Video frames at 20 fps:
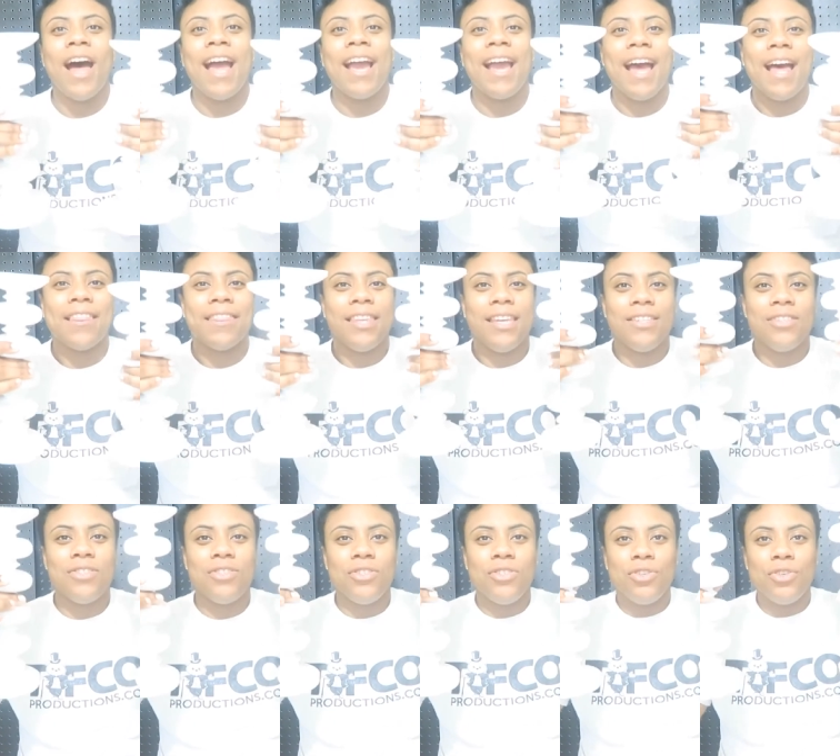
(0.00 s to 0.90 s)
I got
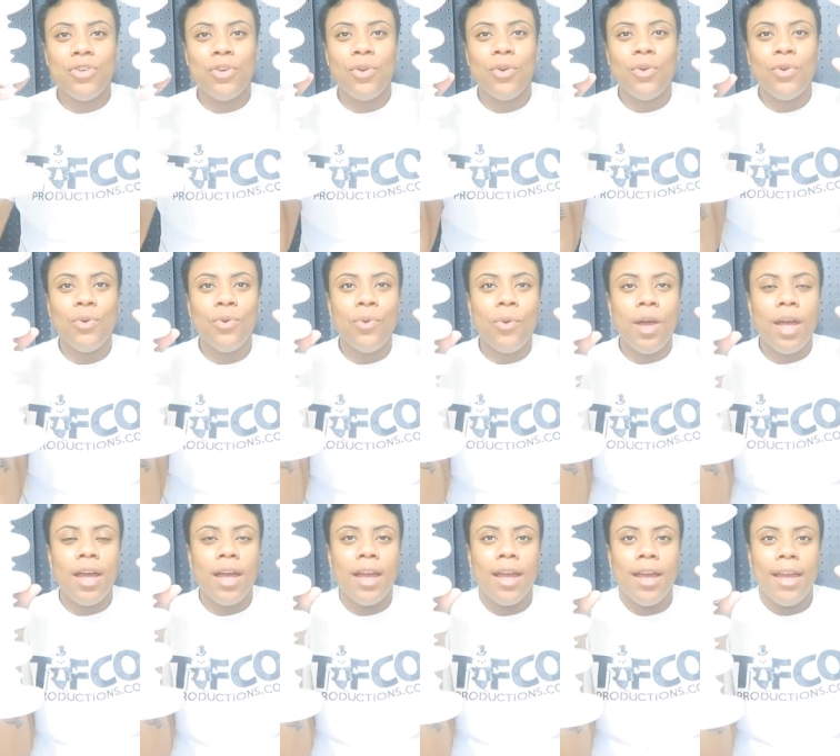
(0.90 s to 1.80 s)
these two
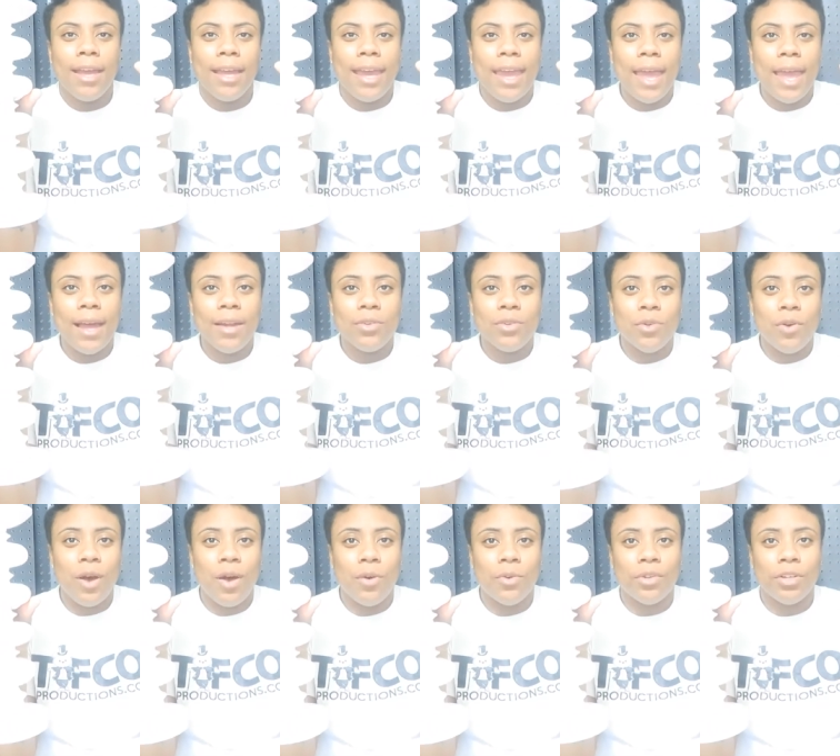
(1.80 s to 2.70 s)
candle
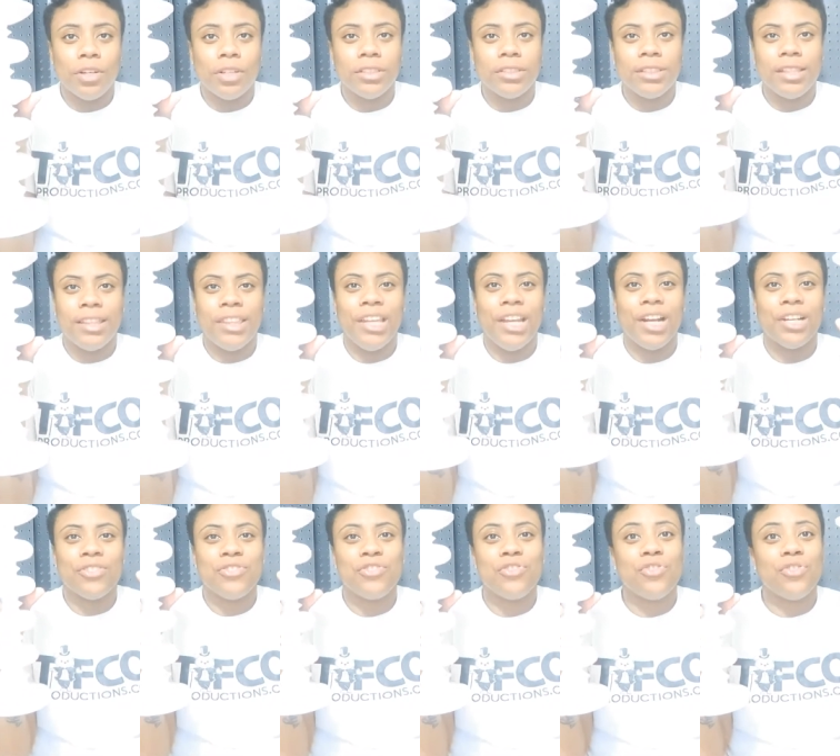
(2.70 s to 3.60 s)
holders.
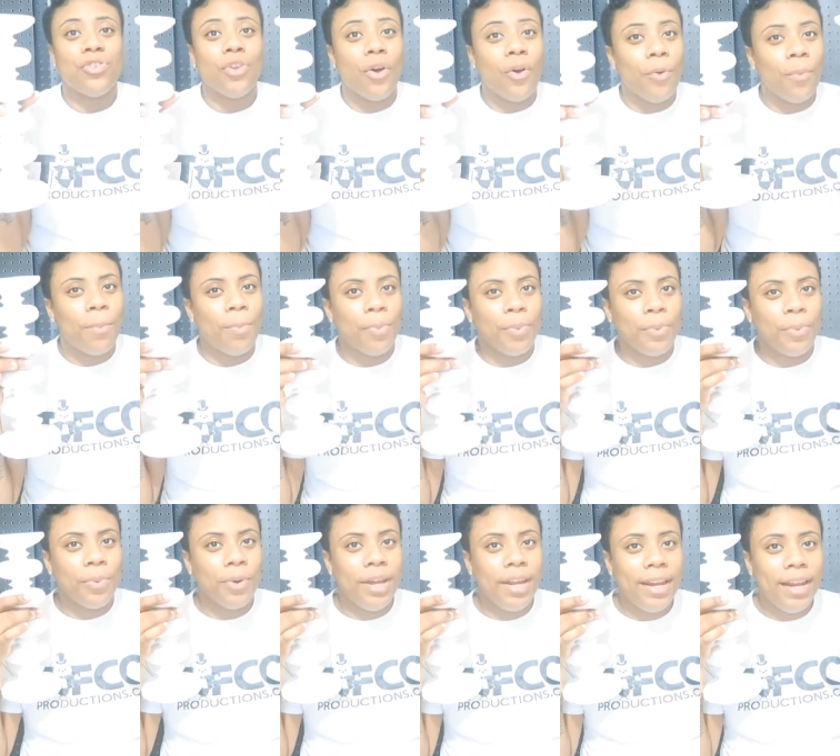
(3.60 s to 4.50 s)
They're so
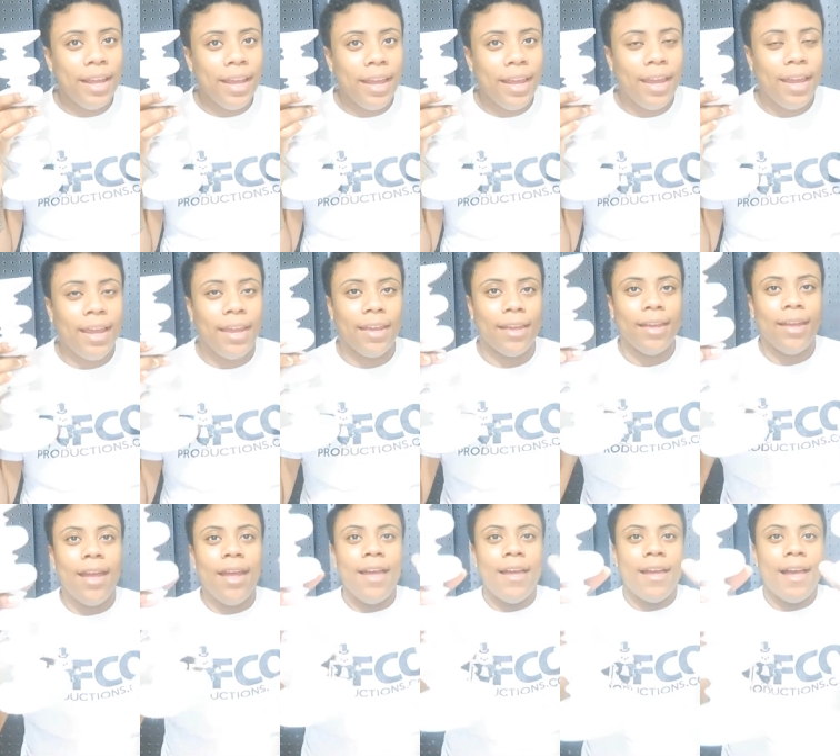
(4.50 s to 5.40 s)
pretty.
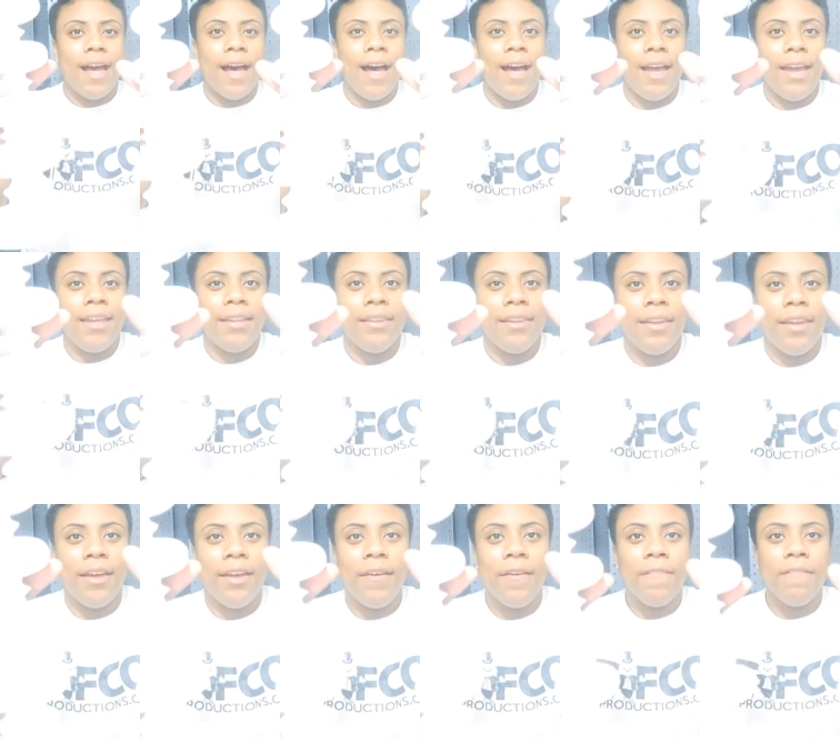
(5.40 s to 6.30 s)
I
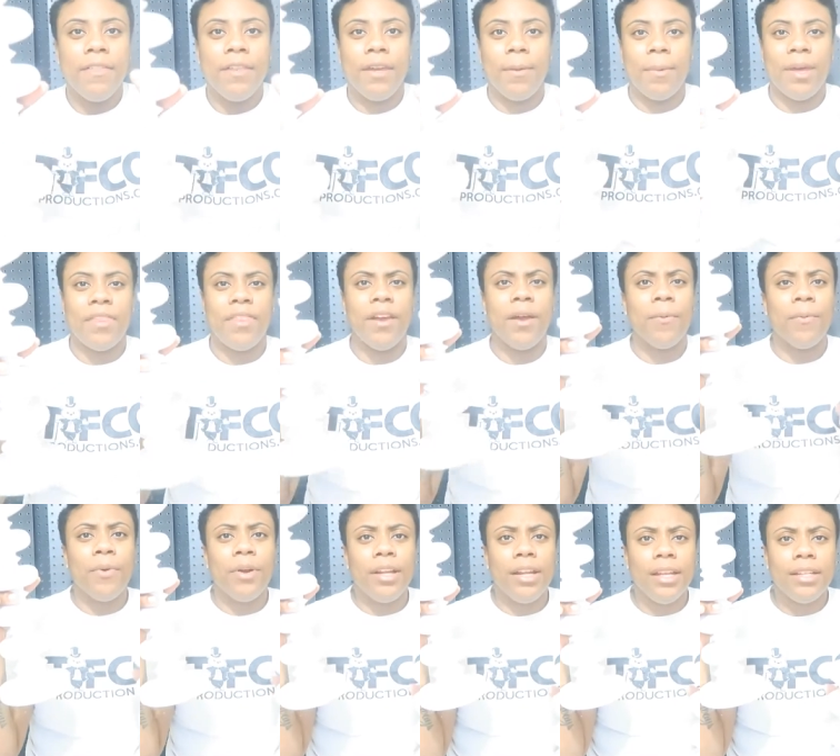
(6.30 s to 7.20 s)
love them and they're
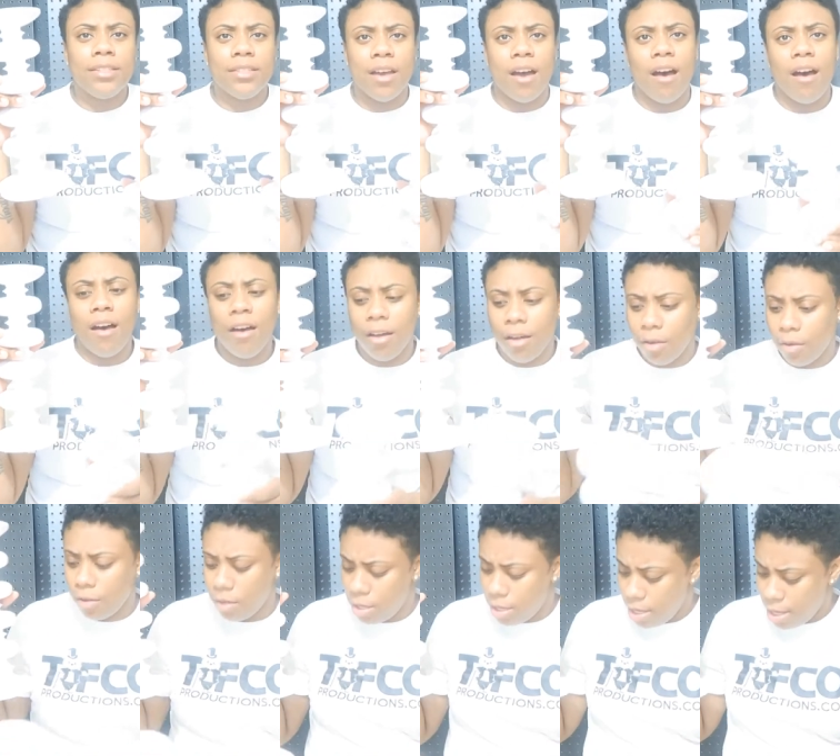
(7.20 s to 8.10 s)
really tall.